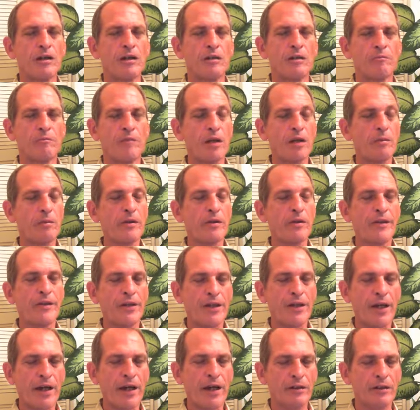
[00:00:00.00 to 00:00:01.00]
Maybe the
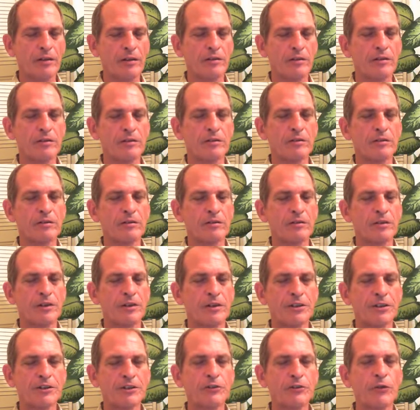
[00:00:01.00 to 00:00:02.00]
neck,
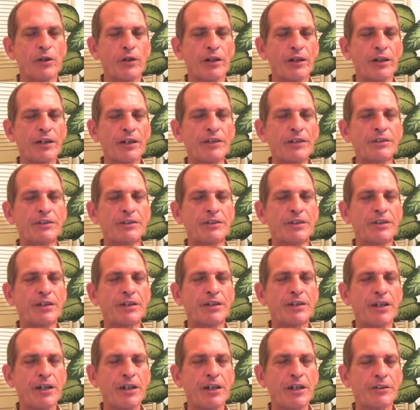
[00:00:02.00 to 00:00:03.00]
and just release the
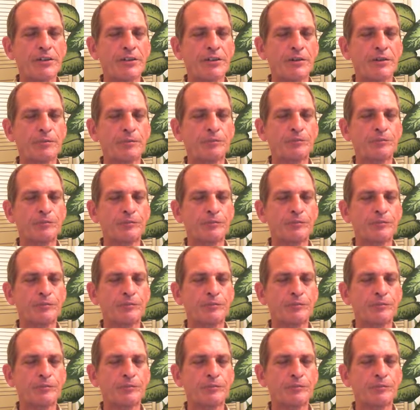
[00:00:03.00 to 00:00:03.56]
tension.